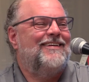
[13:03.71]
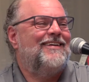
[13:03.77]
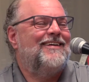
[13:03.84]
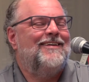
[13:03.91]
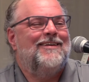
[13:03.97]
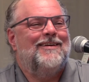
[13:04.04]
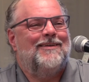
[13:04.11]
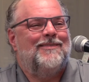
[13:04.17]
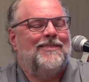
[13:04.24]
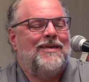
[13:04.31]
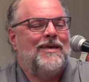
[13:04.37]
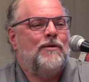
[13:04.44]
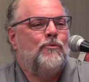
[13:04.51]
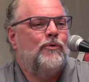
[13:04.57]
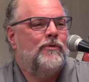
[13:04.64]
Yeah,
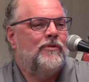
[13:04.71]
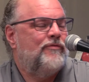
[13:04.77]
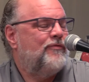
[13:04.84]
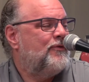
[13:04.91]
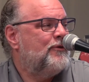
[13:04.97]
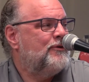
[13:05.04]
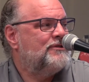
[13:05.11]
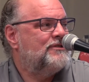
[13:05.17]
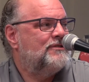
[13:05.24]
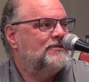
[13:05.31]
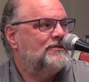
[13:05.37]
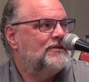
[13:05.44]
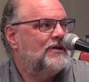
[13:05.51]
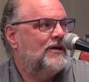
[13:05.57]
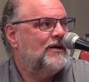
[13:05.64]
they were the first
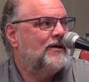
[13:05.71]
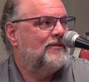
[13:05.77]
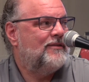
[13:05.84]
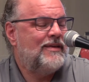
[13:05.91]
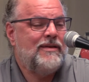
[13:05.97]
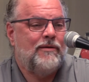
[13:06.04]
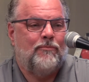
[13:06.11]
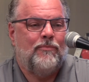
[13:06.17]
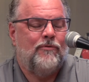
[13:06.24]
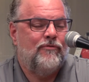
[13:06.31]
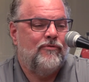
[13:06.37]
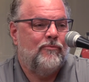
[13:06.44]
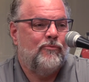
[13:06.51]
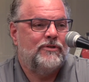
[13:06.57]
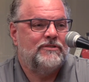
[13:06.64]
team
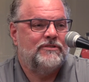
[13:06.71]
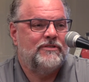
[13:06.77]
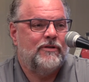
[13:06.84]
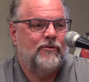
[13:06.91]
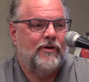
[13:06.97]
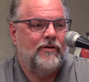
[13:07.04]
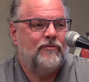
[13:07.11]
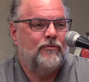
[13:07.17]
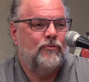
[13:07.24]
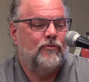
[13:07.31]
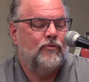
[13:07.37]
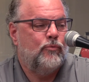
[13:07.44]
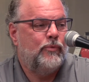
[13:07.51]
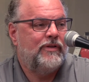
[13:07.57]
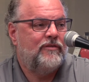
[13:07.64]
from Richland Center High School
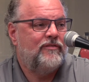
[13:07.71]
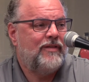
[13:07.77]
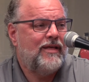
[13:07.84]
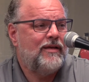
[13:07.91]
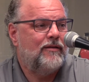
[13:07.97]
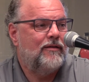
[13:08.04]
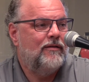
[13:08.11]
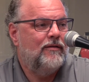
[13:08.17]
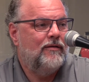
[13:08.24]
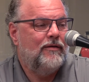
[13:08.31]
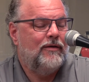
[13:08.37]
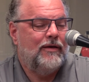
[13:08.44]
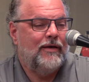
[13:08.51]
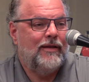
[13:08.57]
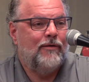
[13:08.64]
to win state,
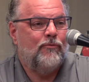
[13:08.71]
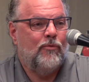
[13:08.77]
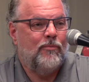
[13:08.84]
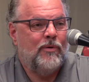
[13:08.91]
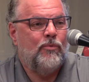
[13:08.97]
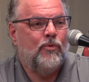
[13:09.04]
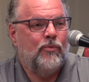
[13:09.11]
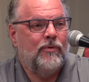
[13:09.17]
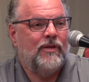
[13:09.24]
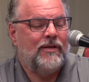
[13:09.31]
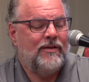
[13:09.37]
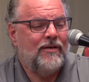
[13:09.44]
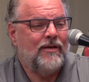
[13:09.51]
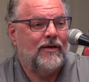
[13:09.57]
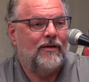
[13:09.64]
and I remember when they
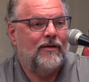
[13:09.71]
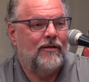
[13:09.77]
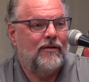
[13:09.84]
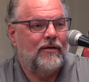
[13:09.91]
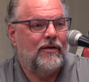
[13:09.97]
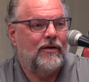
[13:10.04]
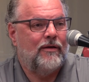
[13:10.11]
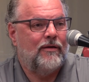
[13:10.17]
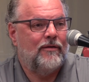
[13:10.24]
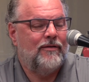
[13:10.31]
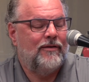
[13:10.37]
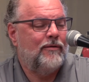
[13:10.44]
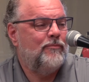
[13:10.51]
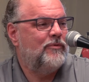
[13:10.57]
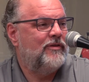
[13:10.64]
did. And
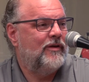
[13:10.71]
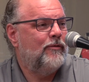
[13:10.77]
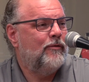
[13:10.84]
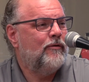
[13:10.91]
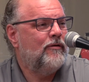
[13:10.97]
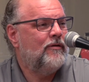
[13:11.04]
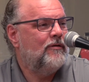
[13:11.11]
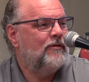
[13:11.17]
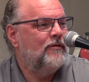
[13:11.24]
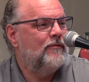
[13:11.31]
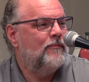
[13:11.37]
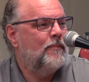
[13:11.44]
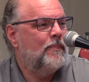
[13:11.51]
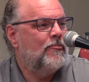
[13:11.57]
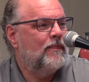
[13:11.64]
Kim Tiller,
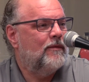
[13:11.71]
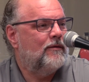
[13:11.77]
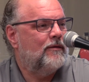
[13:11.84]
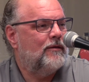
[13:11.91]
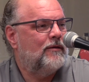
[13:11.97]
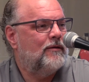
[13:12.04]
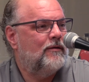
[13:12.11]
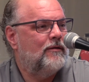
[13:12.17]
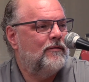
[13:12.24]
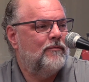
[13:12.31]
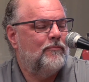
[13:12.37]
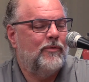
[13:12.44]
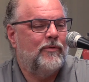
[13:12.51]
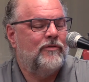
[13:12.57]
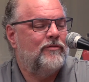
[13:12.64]

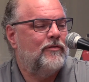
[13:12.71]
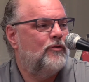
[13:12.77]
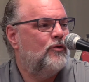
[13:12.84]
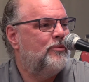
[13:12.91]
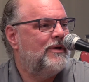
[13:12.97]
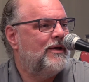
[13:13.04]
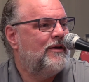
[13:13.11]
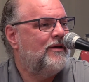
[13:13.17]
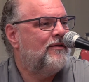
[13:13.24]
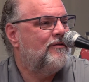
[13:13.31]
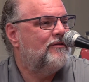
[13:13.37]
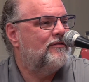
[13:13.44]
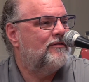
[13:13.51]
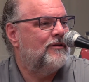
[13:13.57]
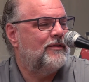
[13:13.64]
and Melissa
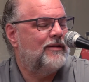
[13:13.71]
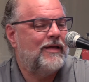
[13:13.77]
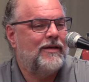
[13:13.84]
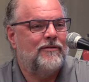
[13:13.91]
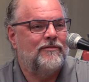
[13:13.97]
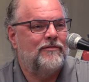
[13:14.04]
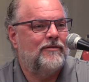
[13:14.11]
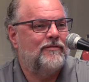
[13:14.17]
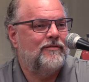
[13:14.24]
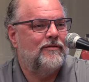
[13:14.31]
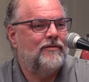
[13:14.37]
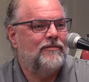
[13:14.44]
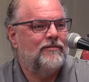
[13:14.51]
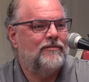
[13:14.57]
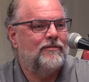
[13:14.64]
Dobiash, and Nan
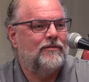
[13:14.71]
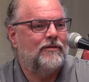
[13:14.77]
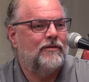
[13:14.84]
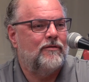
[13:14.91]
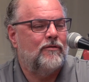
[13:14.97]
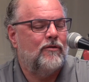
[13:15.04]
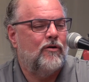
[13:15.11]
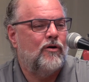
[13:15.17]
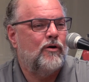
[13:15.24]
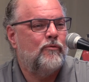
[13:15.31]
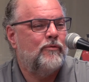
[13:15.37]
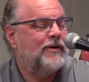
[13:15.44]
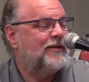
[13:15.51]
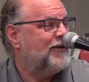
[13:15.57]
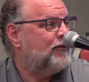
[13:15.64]
Shuskis, and
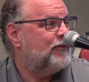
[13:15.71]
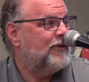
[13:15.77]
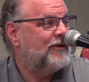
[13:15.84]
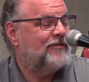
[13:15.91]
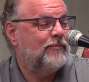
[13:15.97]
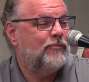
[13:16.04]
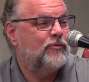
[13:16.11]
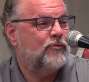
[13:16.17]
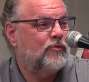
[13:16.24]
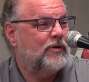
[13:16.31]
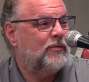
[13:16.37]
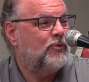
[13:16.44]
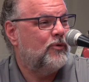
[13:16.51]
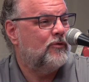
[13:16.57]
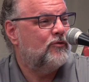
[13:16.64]
Audrey, I think her last name was
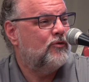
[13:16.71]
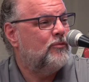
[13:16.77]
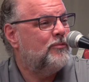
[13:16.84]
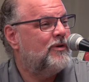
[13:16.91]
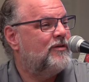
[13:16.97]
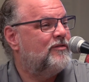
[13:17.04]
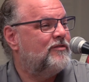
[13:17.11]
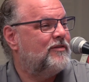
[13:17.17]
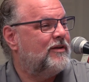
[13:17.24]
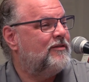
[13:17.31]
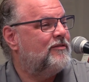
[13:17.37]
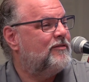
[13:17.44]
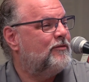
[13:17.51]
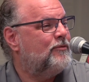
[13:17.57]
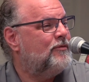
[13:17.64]
Kramer, German exchange
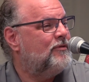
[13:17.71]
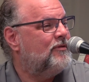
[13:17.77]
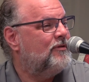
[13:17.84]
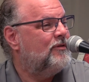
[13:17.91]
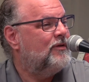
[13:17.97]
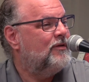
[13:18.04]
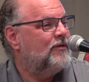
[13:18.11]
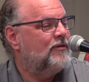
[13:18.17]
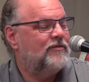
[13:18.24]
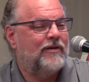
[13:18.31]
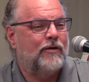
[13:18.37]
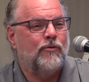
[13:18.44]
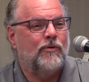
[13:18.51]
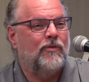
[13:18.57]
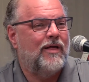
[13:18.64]
student.
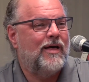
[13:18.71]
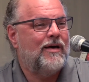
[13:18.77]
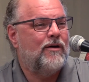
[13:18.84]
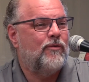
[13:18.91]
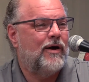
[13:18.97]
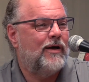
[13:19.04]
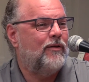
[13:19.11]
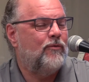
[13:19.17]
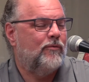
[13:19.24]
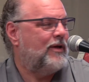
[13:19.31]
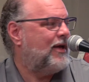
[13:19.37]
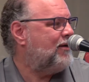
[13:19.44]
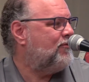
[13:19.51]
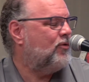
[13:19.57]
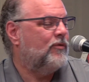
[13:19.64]
Sarah Lau, I don't
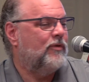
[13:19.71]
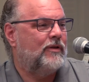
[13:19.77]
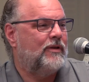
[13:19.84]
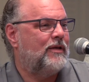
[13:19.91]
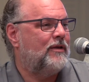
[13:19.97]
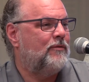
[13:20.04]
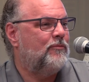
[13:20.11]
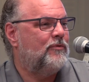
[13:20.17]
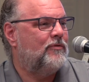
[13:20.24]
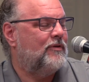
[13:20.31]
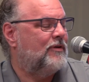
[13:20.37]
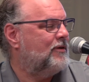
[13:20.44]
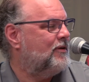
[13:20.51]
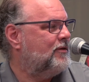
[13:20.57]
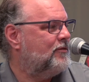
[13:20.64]
have all the names.
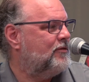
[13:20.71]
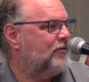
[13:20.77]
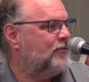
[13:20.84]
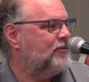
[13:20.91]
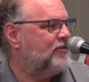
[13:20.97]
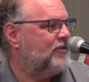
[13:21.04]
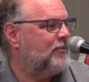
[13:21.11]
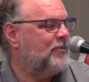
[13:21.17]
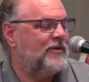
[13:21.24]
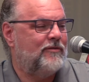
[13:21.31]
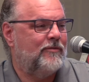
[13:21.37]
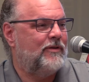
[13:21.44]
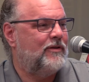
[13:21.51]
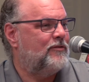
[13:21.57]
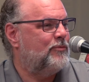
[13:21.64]
Jill Stibbe,
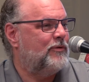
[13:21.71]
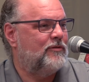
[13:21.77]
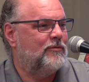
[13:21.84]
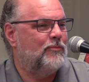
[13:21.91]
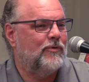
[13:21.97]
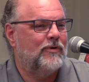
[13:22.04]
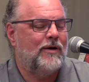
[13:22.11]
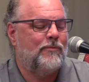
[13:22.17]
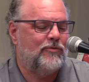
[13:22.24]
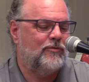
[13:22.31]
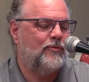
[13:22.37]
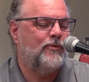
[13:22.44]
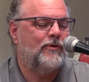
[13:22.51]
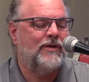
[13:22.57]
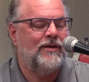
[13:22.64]
Jolene Switzenberg. I'm
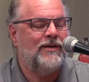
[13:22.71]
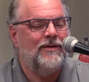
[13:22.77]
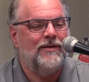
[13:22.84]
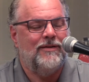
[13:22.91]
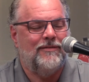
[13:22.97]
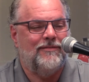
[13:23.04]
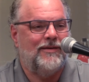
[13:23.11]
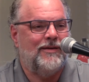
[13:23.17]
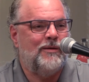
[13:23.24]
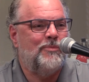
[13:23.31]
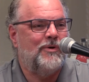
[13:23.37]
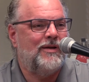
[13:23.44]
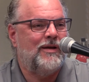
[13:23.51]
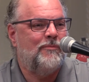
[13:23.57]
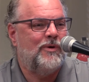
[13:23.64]
sorry to
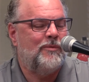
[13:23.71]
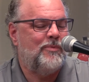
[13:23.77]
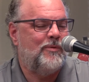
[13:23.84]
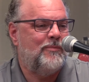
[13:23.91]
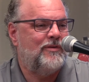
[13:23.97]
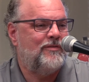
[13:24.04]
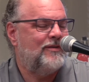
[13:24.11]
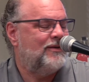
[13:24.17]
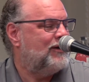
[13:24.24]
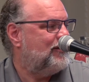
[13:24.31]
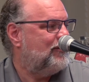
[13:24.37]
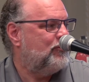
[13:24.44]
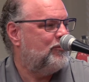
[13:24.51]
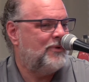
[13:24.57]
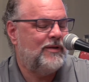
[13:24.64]
anybody I might be missing. I
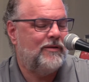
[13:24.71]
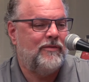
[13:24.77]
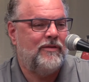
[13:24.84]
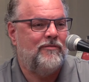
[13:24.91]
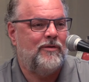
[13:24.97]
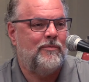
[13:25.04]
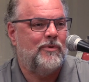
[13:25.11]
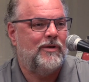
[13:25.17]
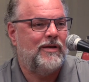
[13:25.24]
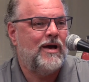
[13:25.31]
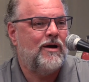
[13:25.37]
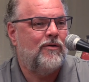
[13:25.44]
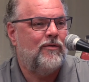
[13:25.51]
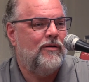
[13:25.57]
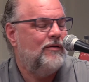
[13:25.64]
don't mean to leave anybody
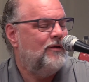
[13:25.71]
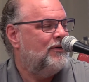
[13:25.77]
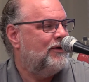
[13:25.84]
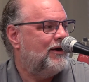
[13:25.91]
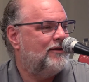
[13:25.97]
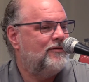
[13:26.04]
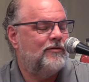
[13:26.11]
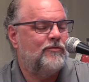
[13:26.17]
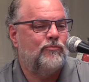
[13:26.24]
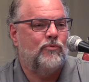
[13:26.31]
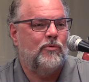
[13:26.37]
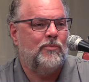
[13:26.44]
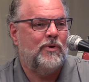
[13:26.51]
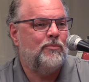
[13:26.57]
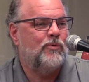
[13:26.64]
out. I just
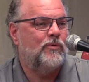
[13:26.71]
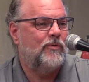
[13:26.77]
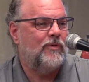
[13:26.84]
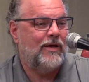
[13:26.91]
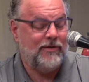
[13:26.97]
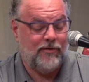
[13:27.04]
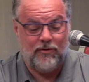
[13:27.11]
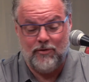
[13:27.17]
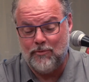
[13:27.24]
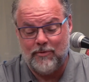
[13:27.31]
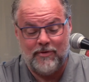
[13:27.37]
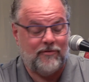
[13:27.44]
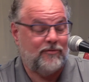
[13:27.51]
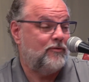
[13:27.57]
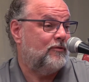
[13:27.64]
remember I knew
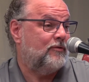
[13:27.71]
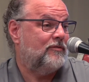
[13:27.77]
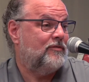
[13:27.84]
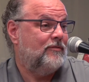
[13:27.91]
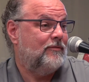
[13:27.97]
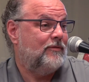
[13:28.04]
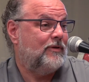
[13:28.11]
these girls.